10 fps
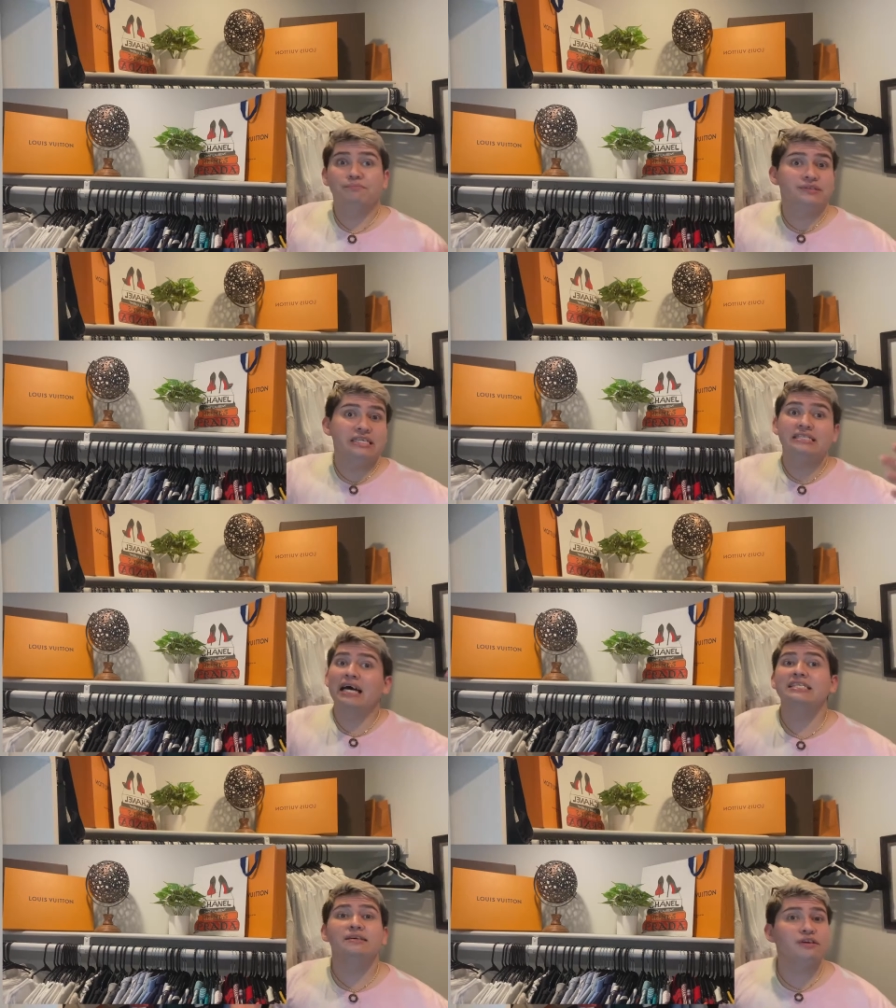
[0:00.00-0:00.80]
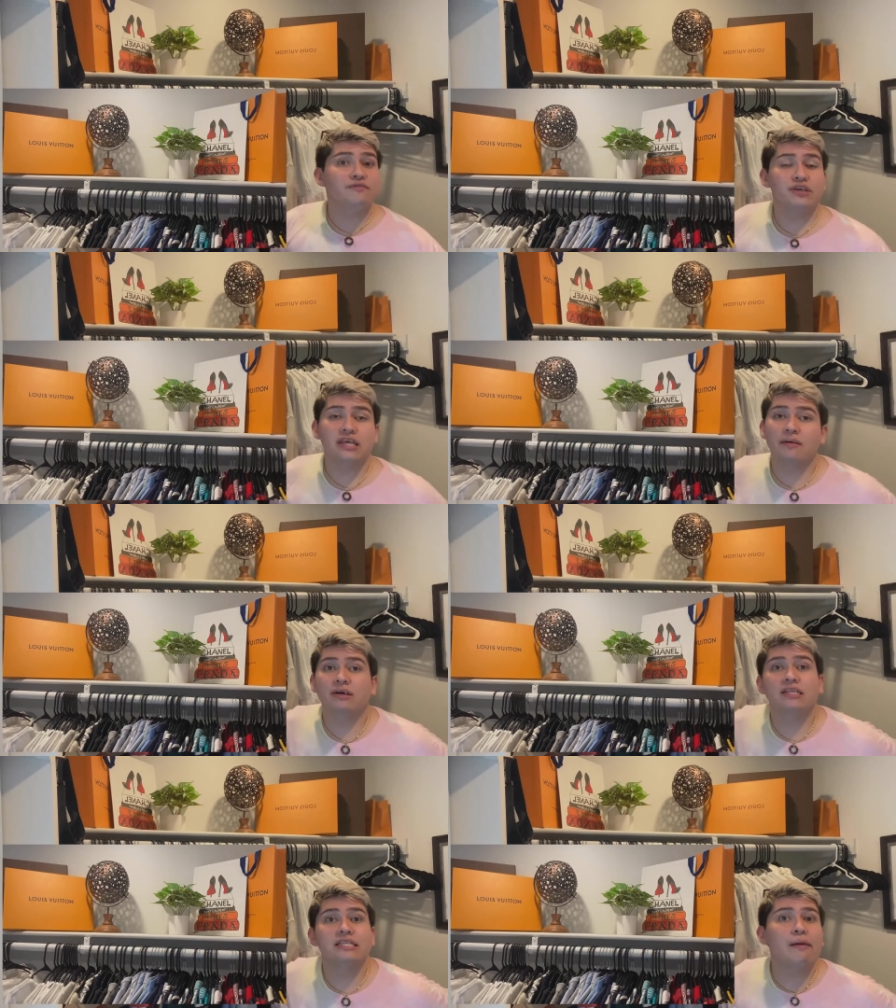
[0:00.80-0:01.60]
design something for them,
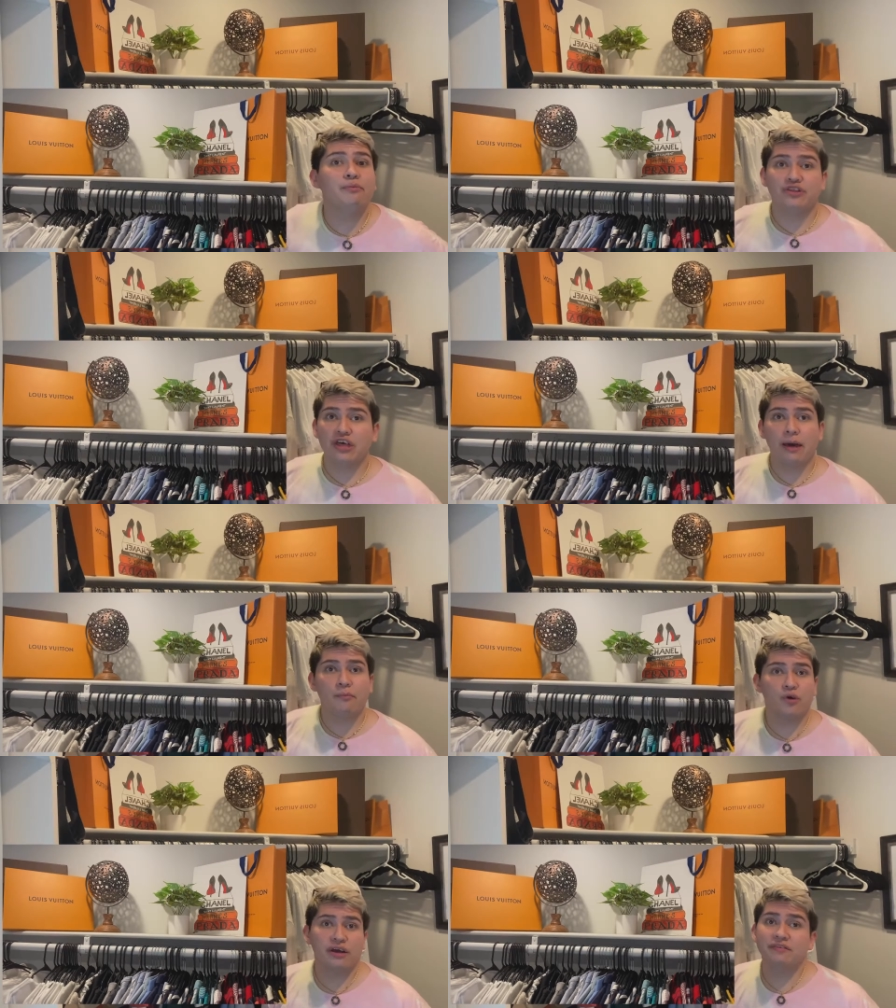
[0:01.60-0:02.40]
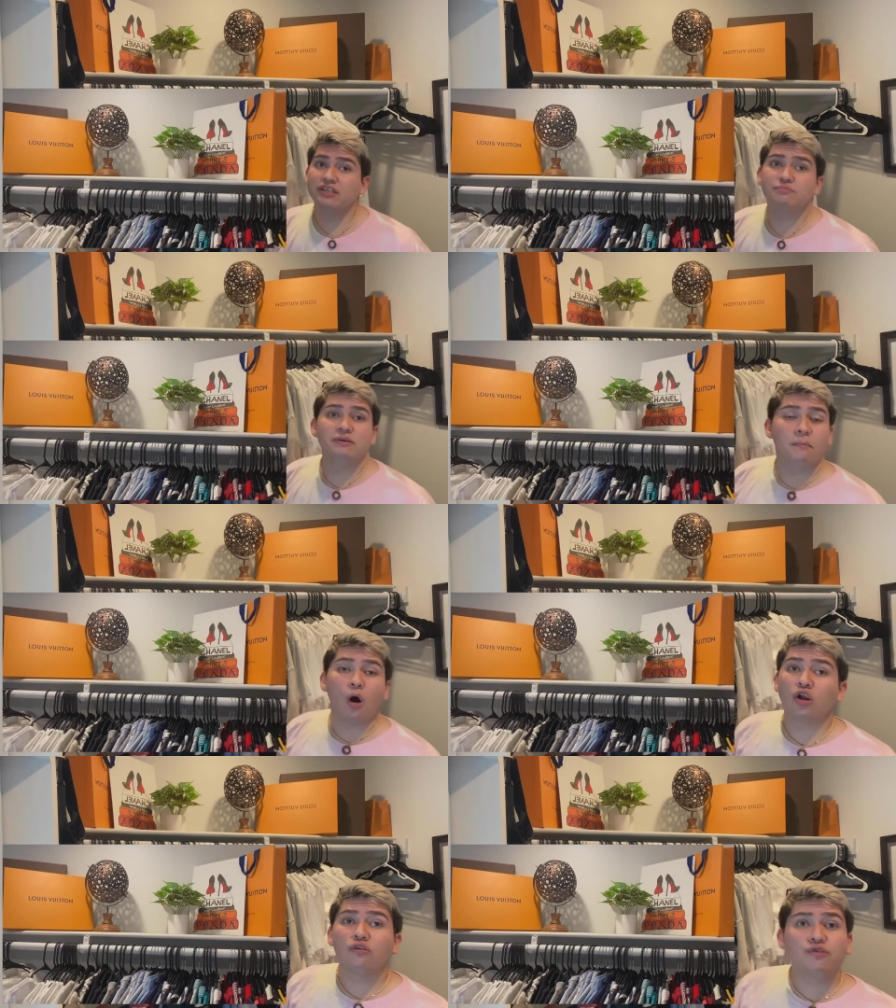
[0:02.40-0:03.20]
collab with them, or even just be a
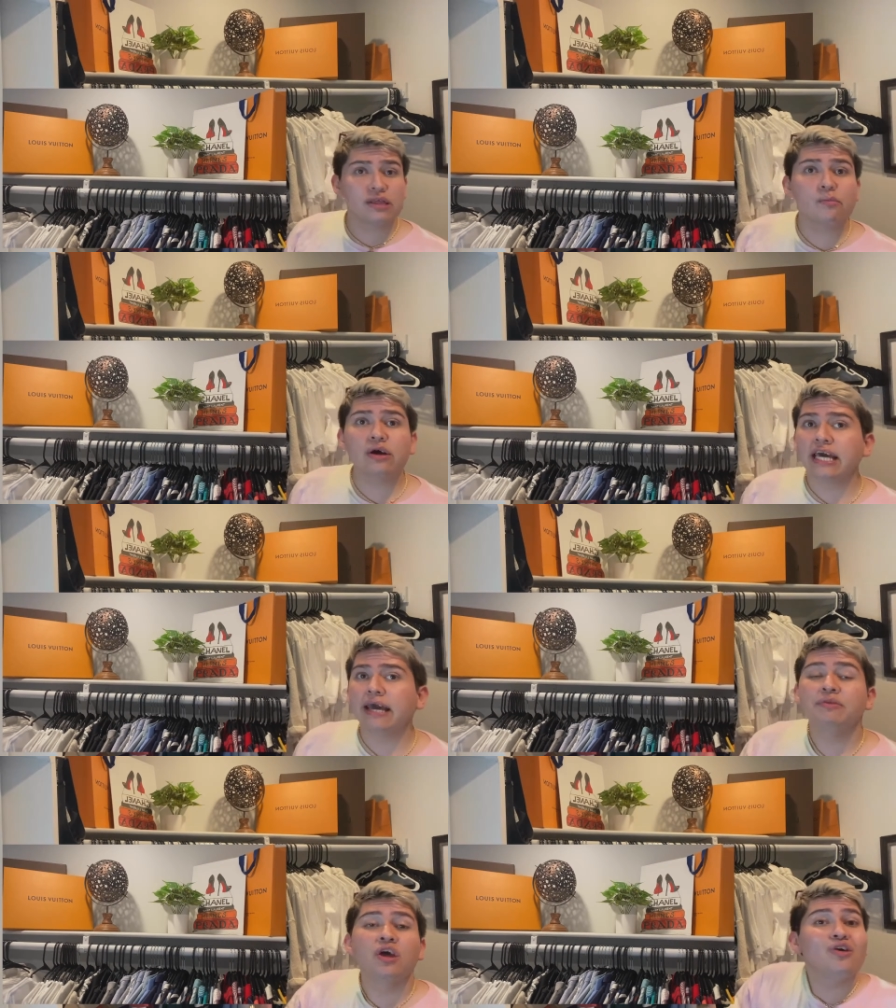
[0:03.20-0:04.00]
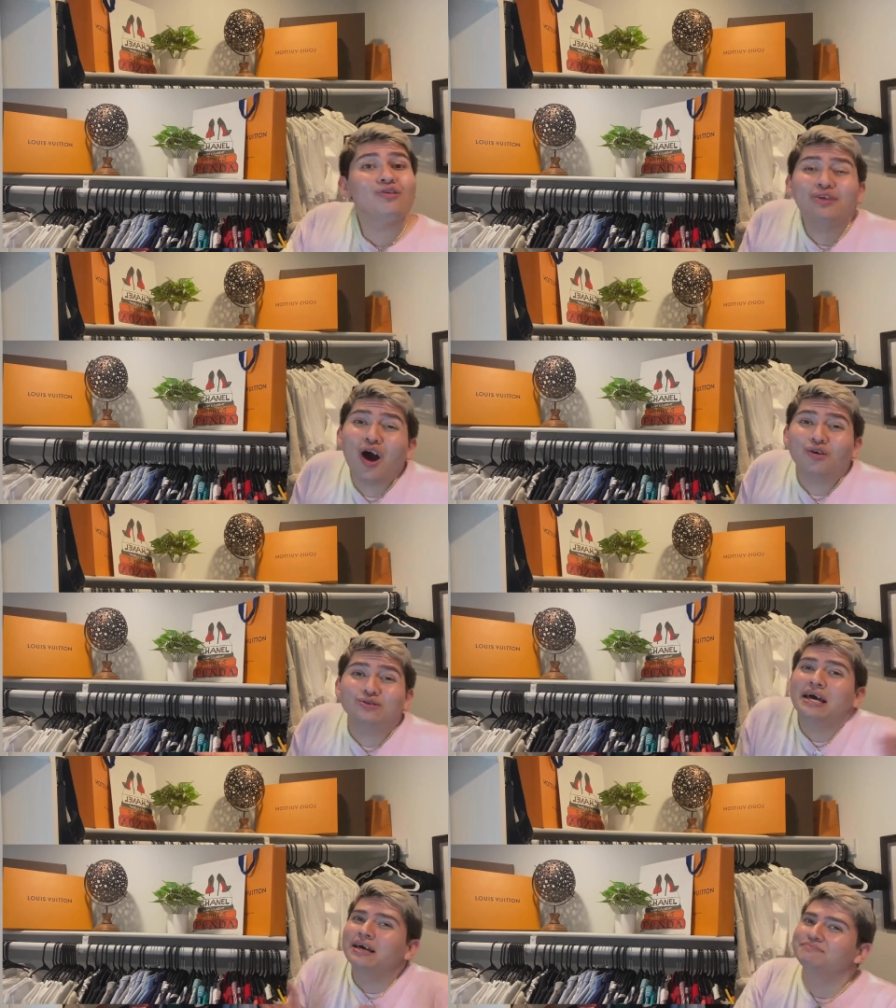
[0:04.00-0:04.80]
model for them one day. Who
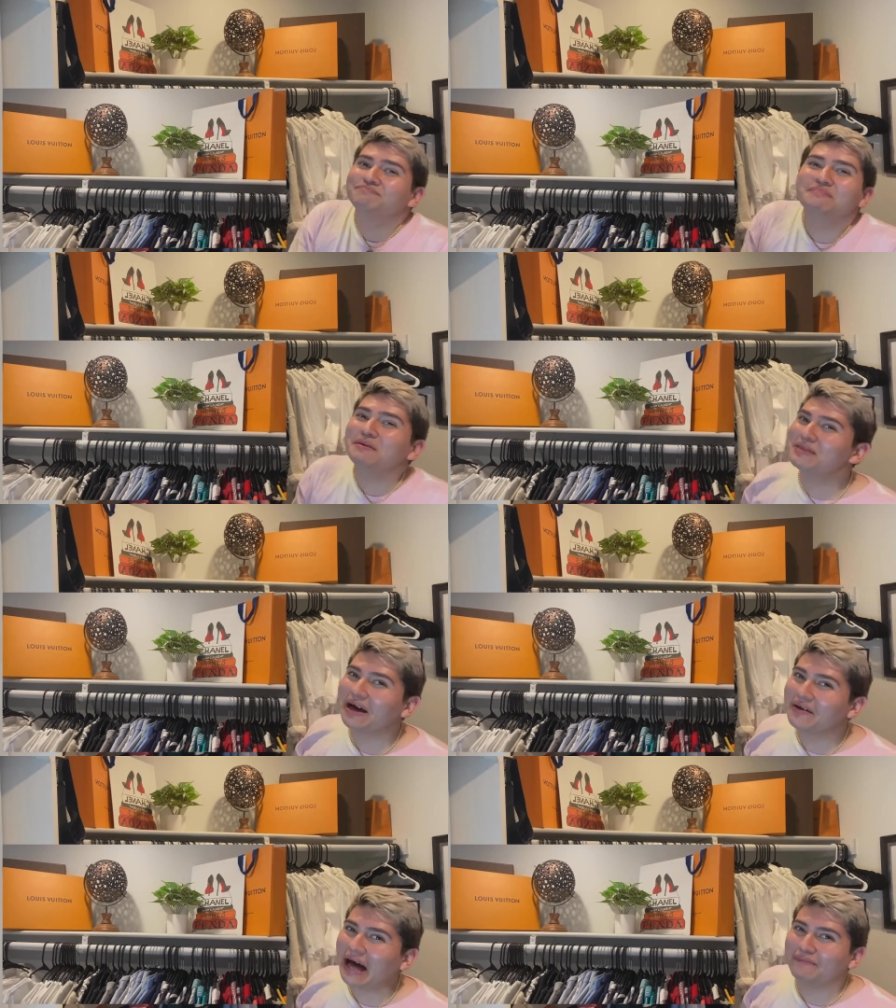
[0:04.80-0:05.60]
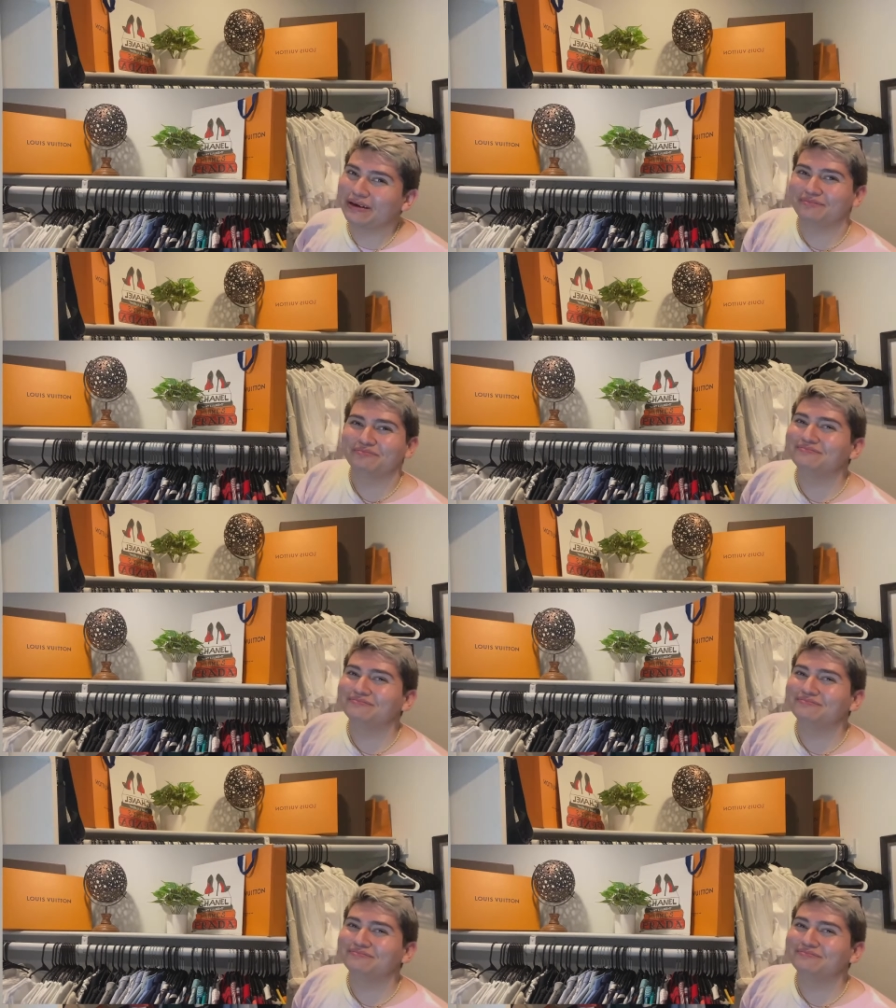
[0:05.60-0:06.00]
knows? Maybe that will happen.